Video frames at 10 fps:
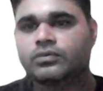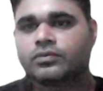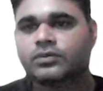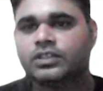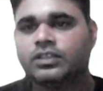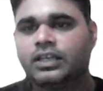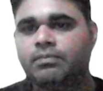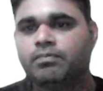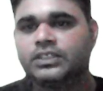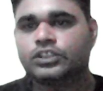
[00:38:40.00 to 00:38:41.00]
in the
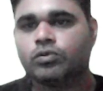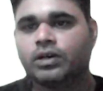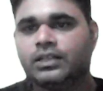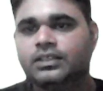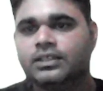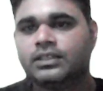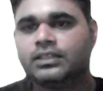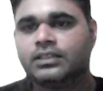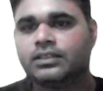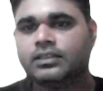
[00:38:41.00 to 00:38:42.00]
immature one,
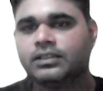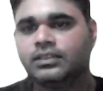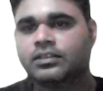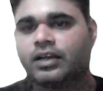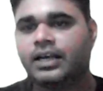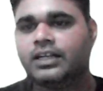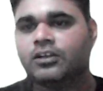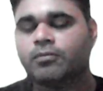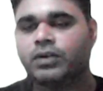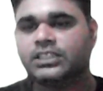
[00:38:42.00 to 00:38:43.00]
the
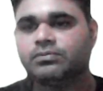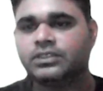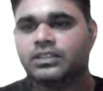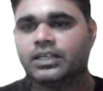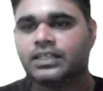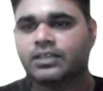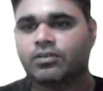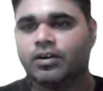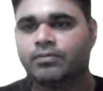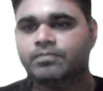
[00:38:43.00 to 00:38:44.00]
endoplasmic
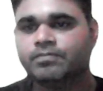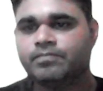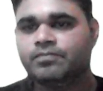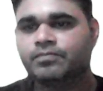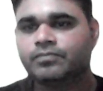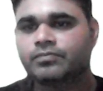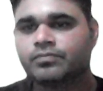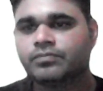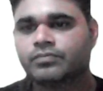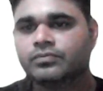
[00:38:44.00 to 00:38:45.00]
reticulum,
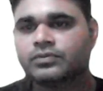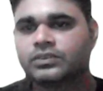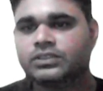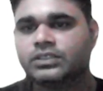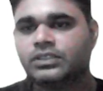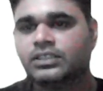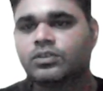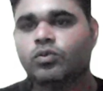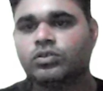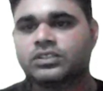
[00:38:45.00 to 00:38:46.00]
it
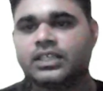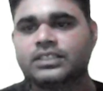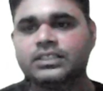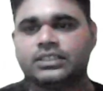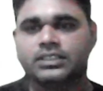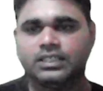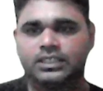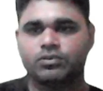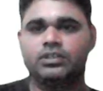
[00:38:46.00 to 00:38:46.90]
knows that it will